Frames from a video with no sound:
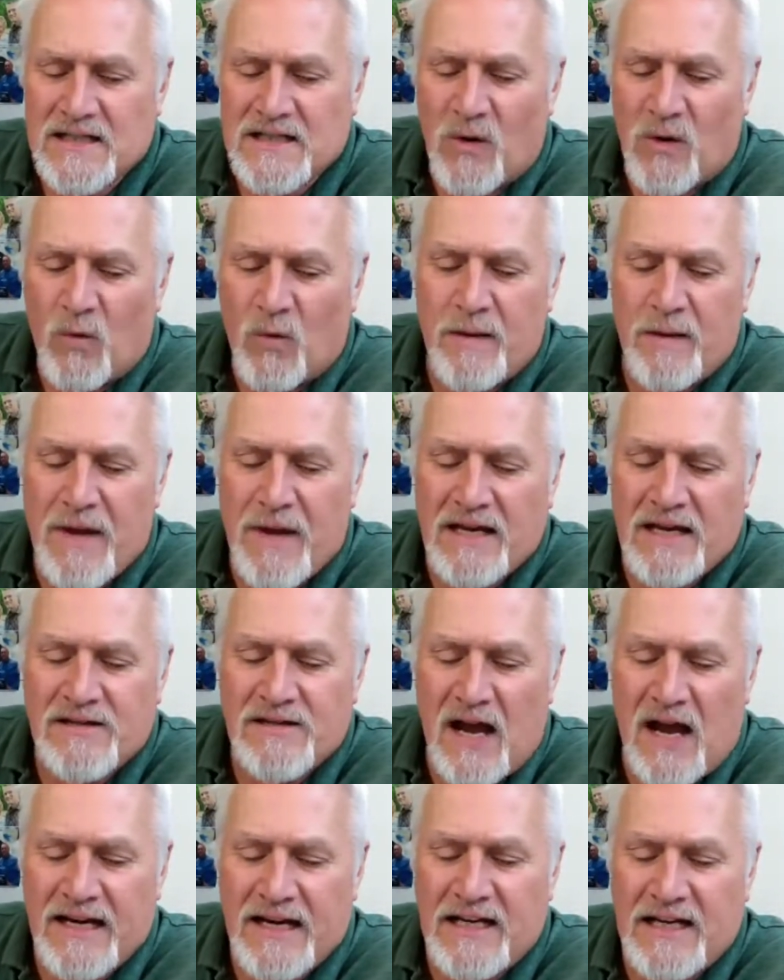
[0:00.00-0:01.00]
we made
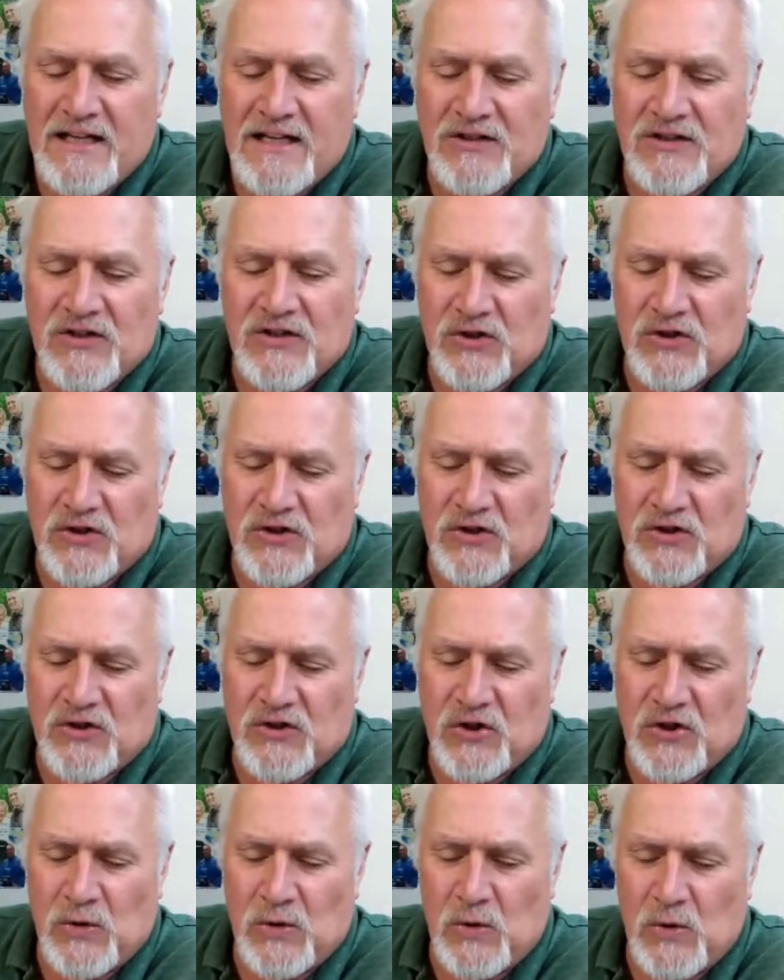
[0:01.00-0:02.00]

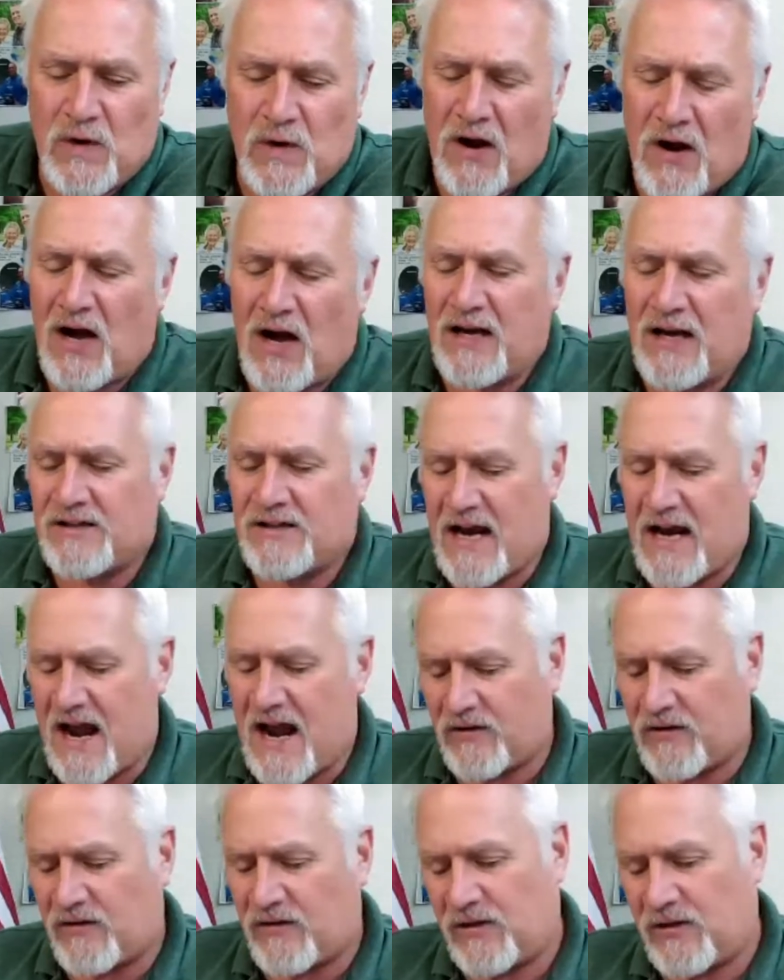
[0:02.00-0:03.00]
92
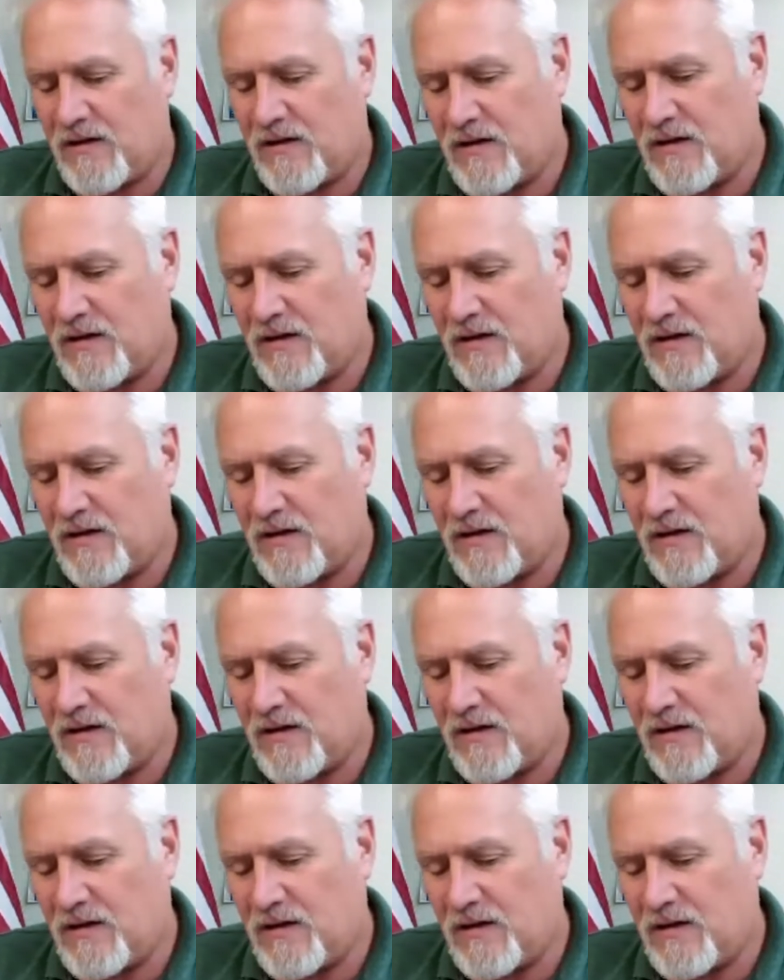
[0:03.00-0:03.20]
contacts